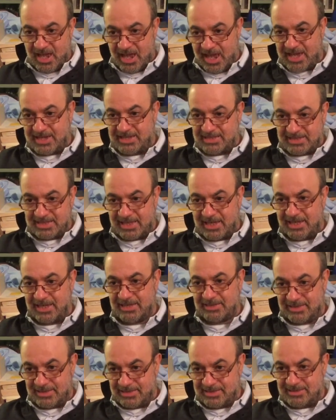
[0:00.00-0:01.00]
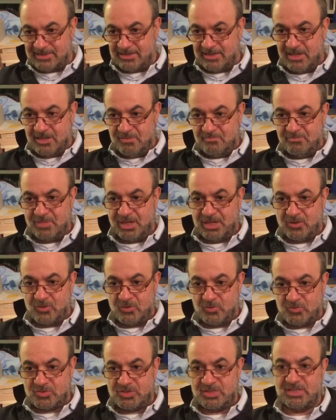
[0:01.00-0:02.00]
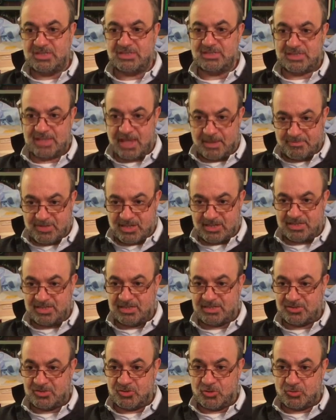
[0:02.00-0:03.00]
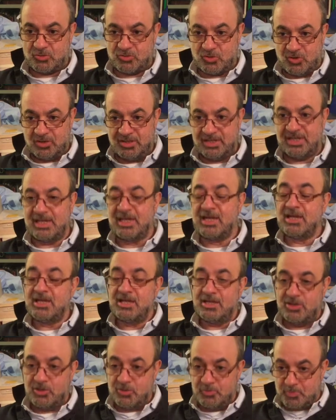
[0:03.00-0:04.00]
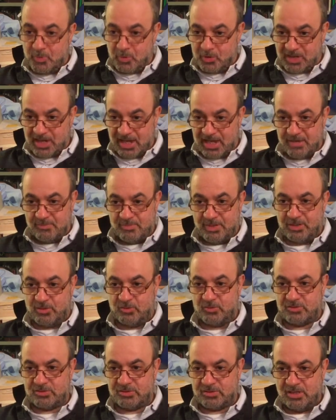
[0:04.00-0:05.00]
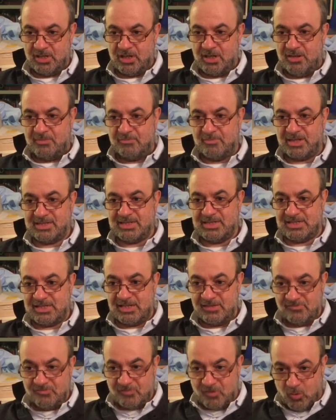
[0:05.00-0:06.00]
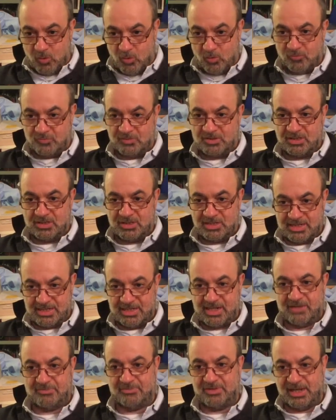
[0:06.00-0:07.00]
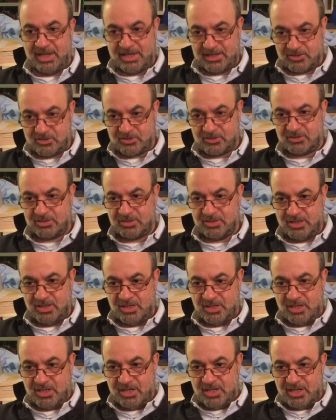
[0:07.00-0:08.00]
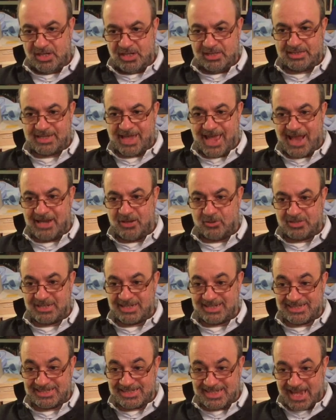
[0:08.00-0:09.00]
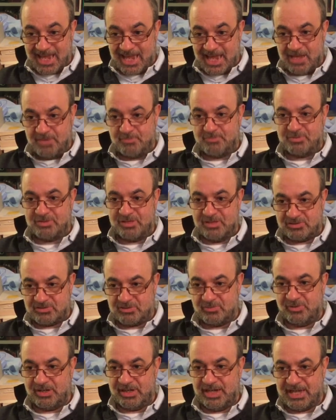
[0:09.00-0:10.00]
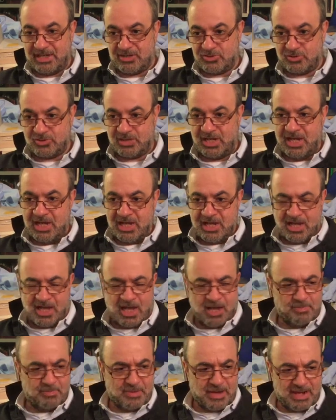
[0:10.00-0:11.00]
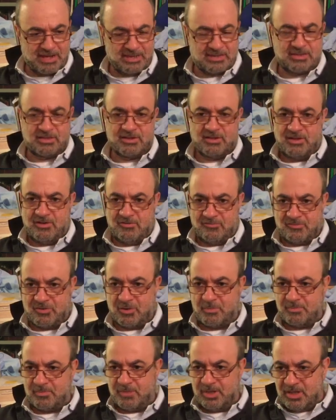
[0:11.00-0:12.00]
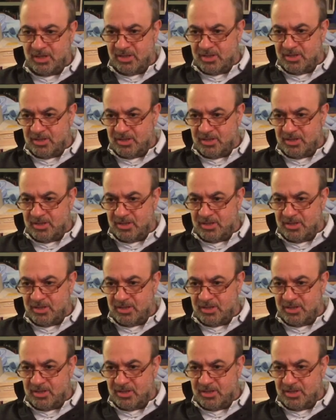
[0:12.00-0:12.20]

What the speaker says: Ecstatic because the subject is not only hypokeimenos, but is involved in a relation. It cannot escape this relation apart from